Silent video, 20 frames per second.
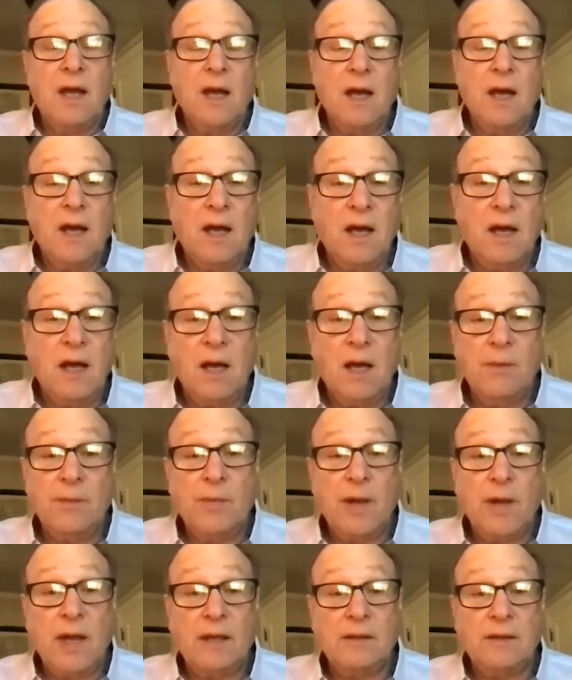up
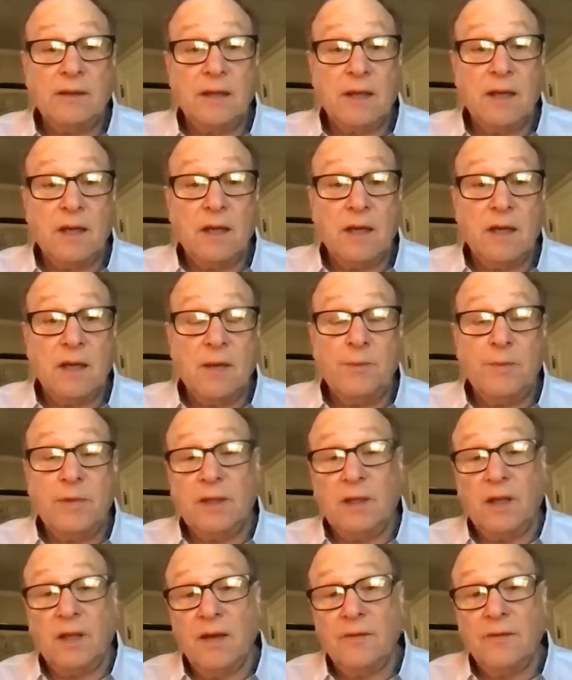
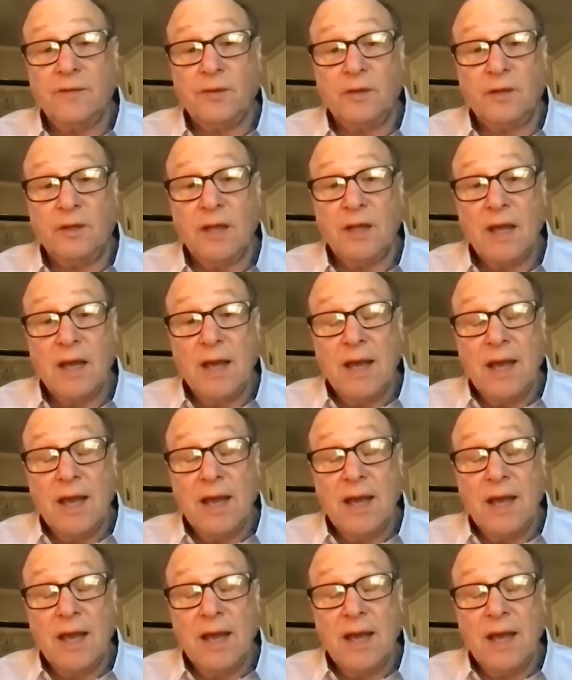at Lovell.